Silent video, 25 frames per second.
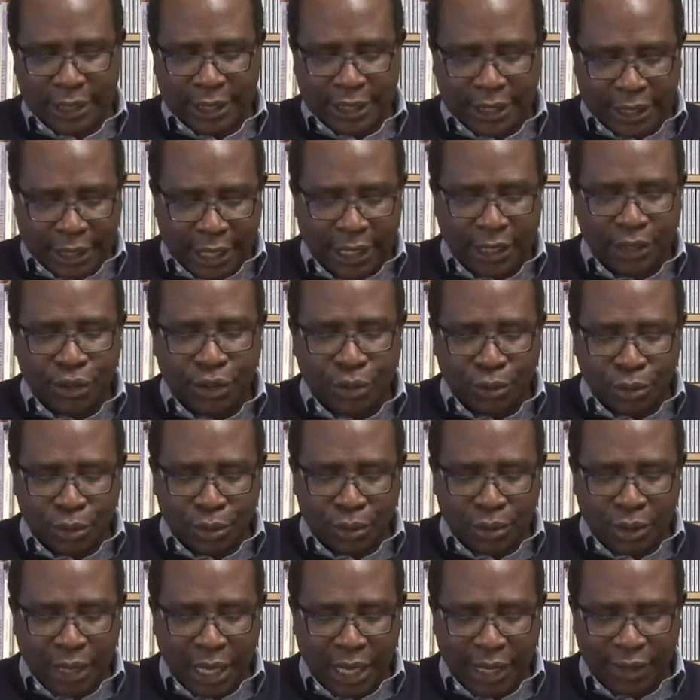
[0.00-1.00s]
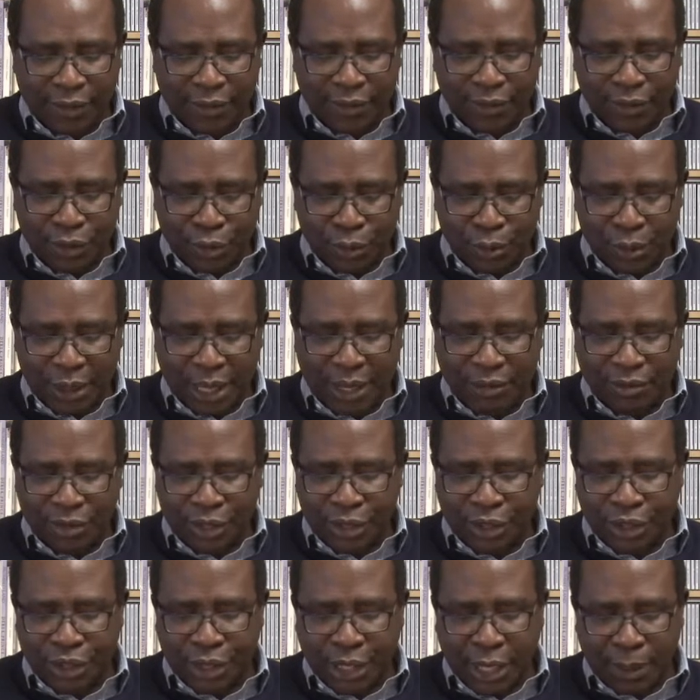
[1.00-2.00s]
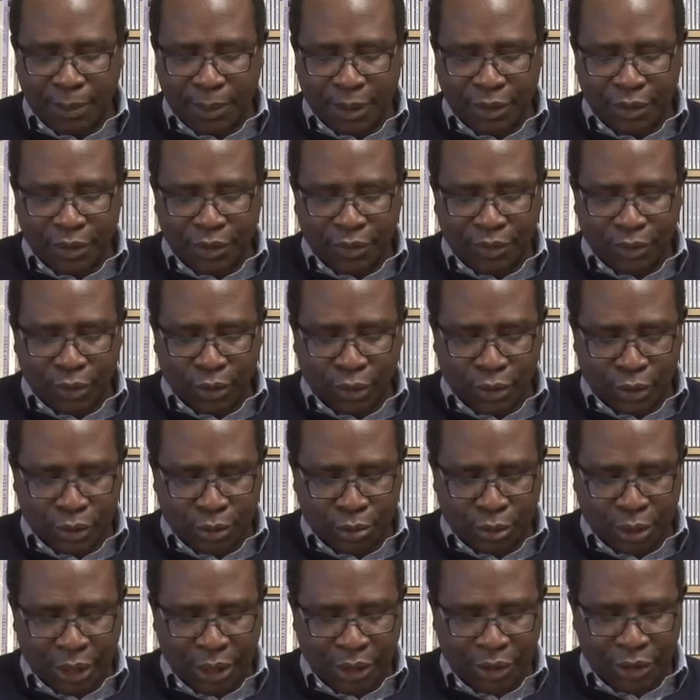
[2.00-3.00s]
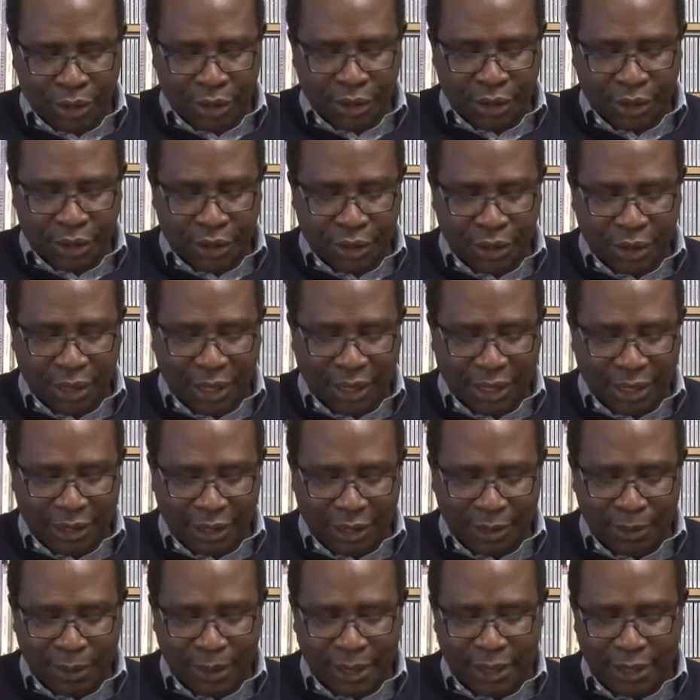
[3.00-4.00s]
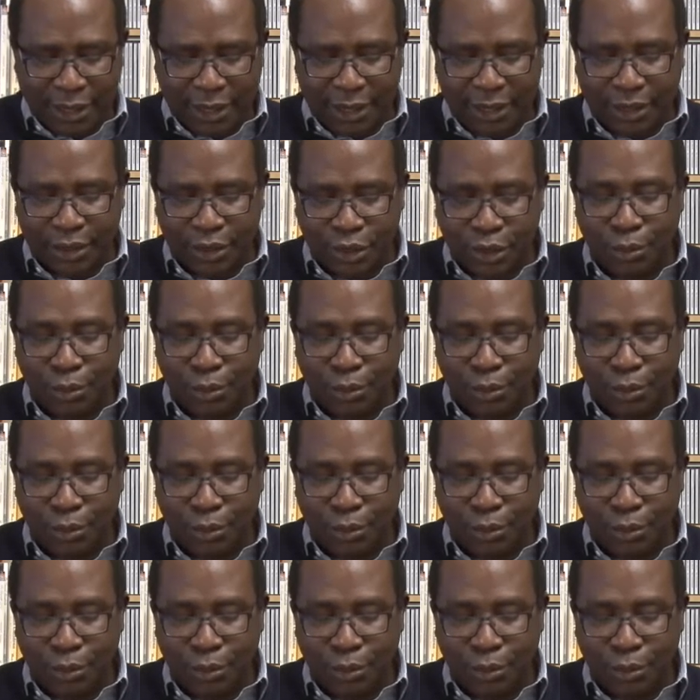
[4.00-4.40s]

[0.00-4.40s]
then you will leverage time and your focus will be increased because you are clear-minded.